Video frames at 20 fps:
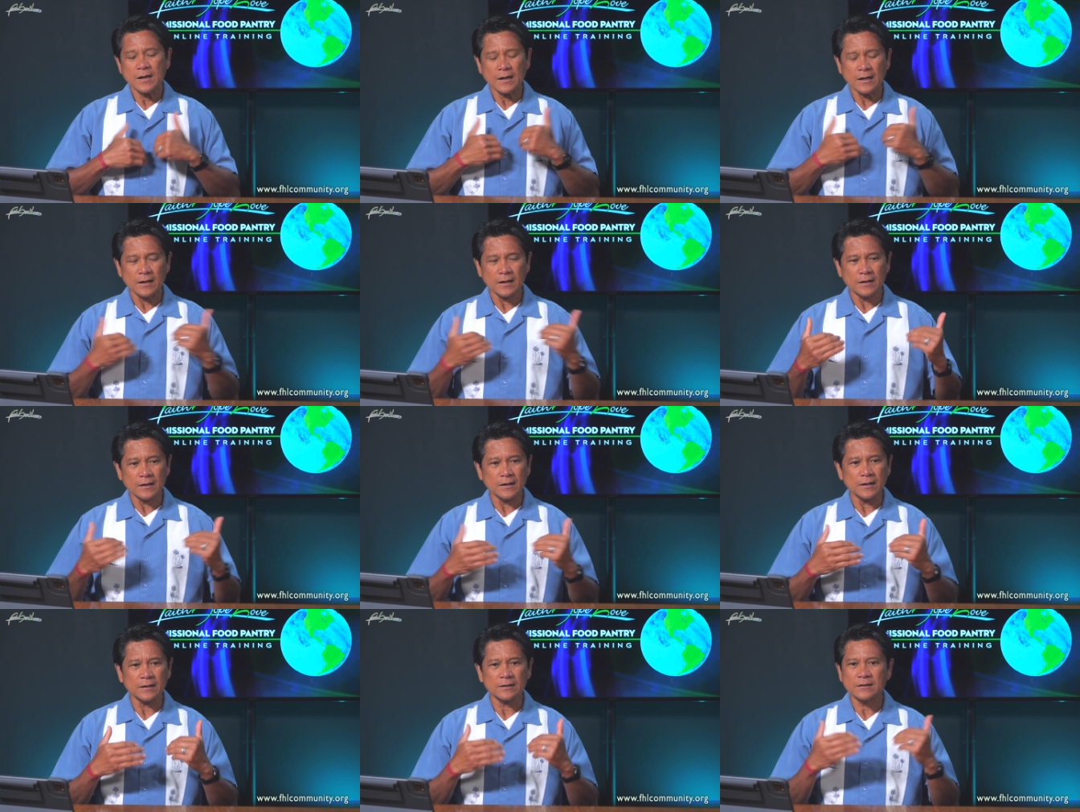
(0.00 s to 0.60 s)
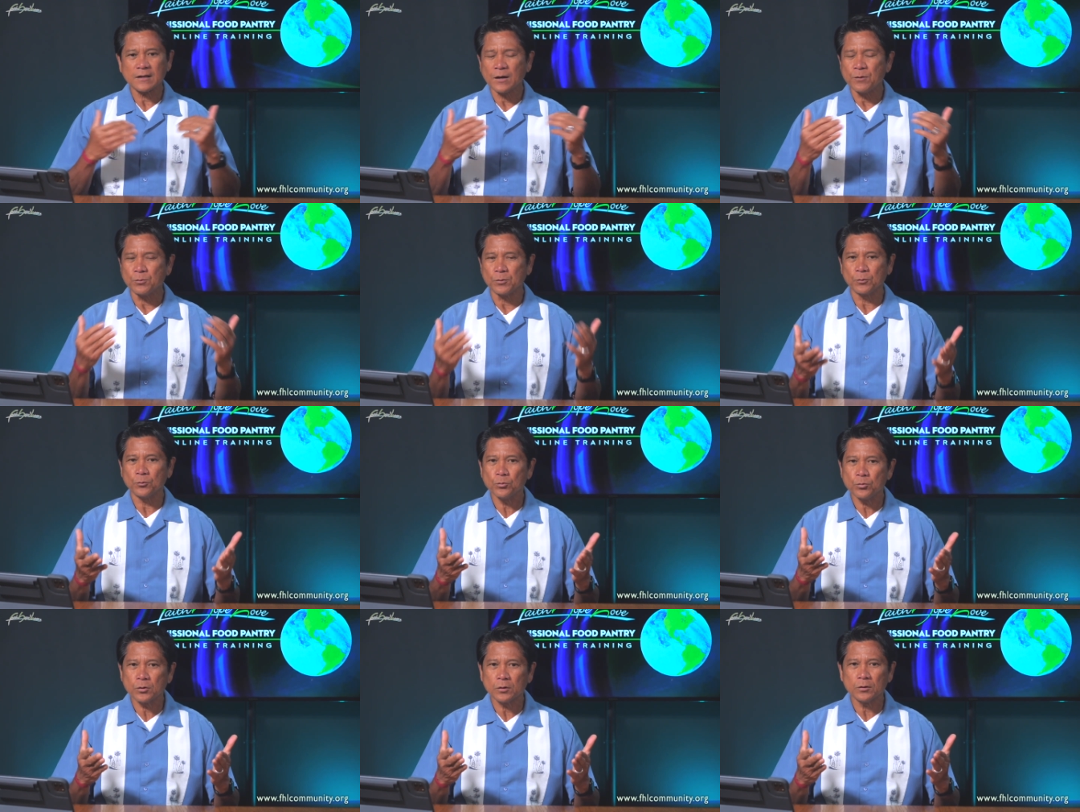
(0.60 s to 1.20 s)

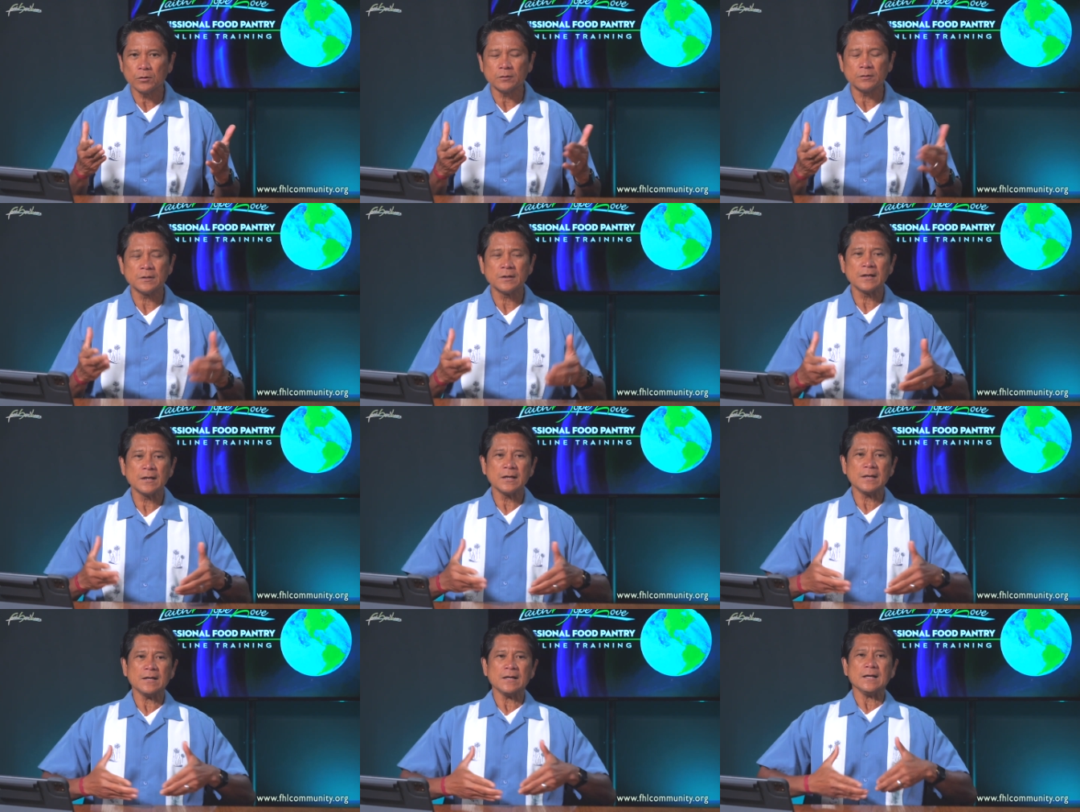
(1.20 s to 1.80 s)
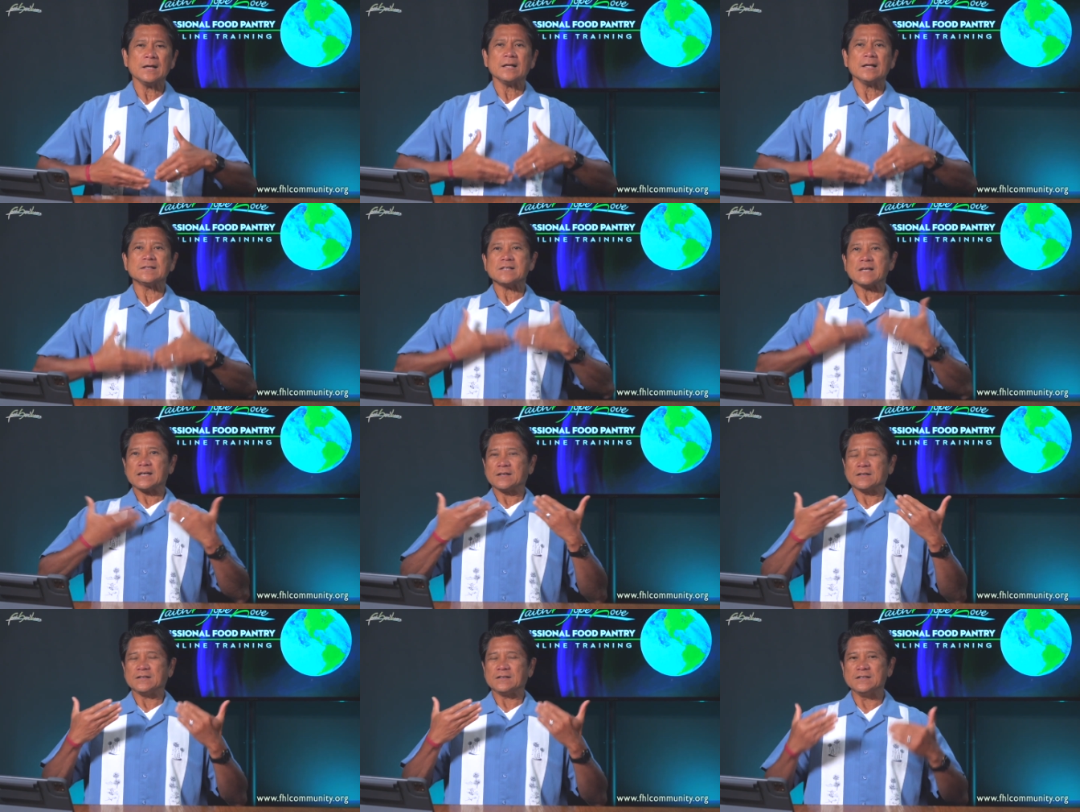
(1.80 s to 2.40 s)
our world,
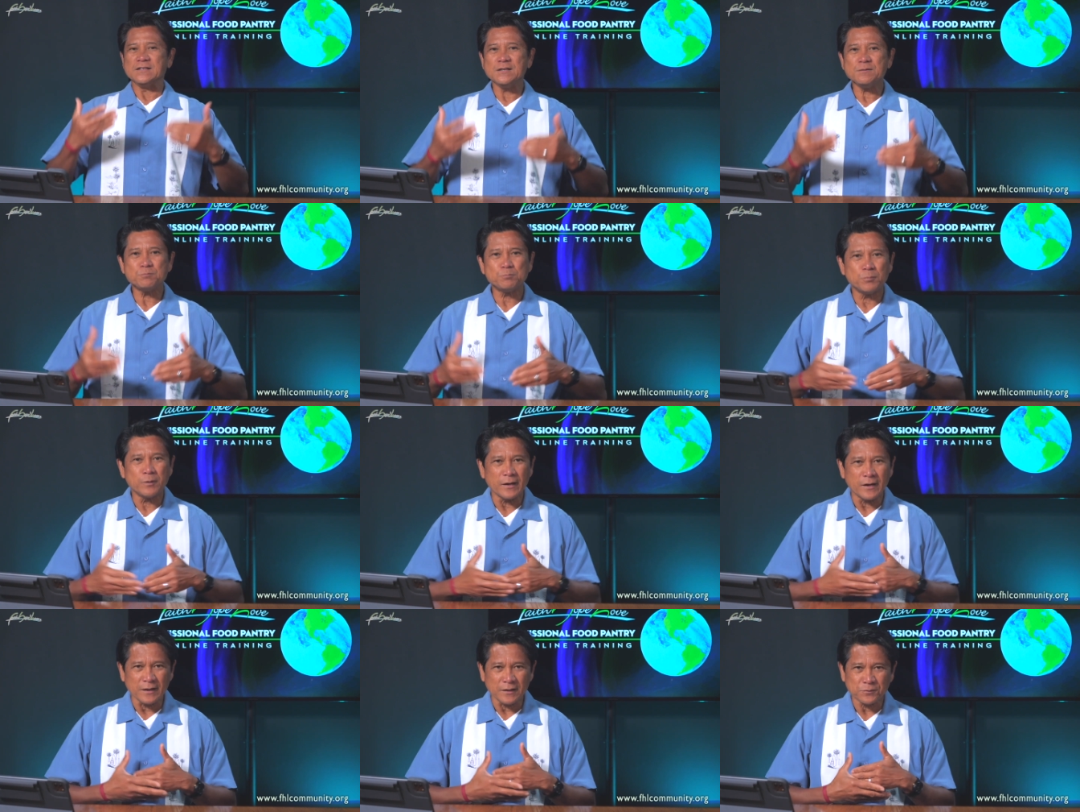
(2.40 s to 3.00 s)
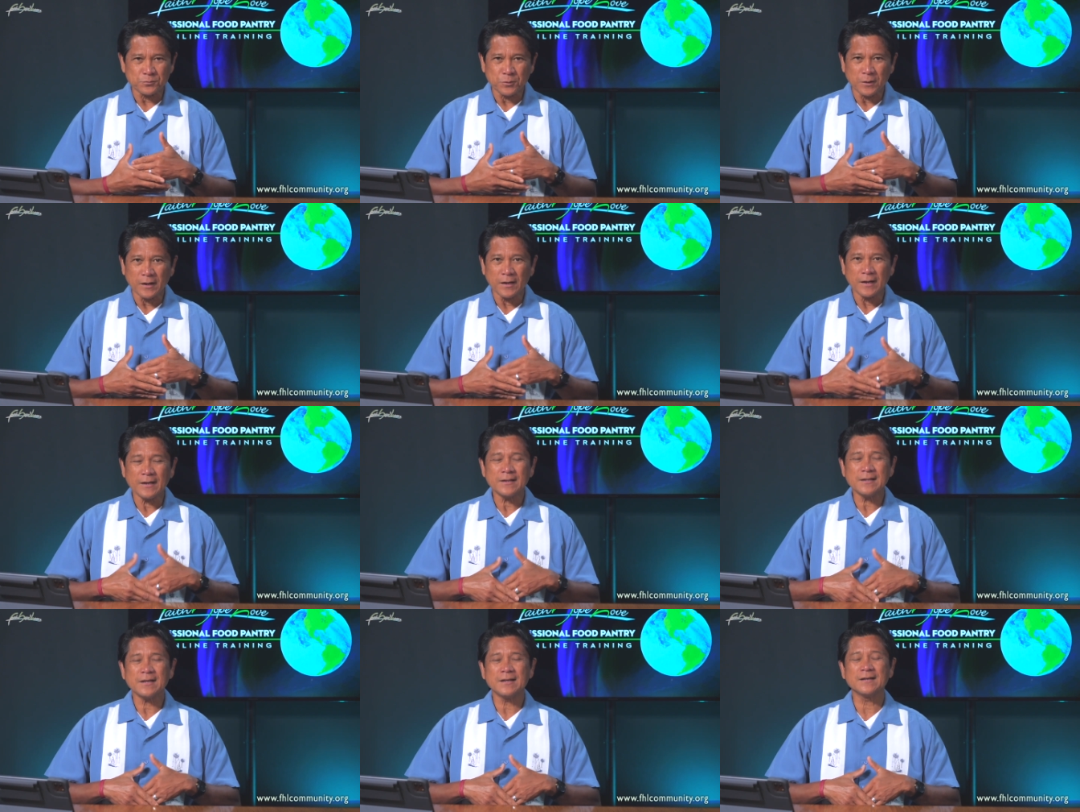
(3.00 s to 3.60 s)
take a deep breath,
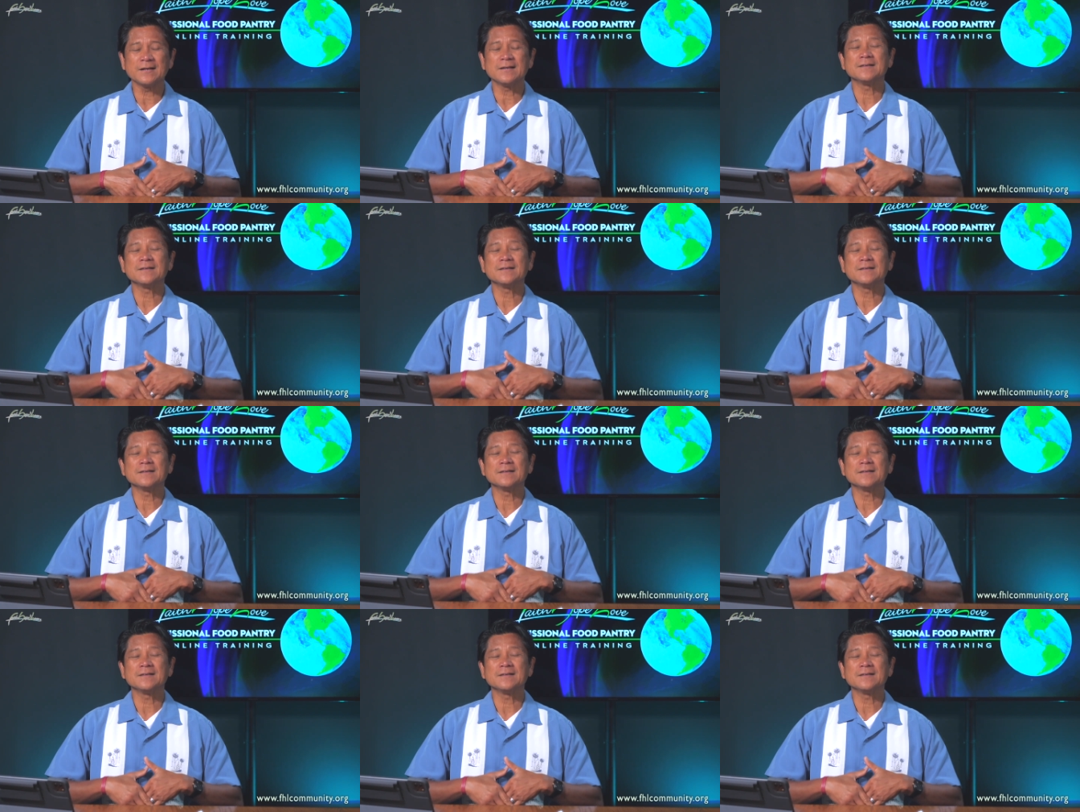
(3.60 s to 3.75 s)
right?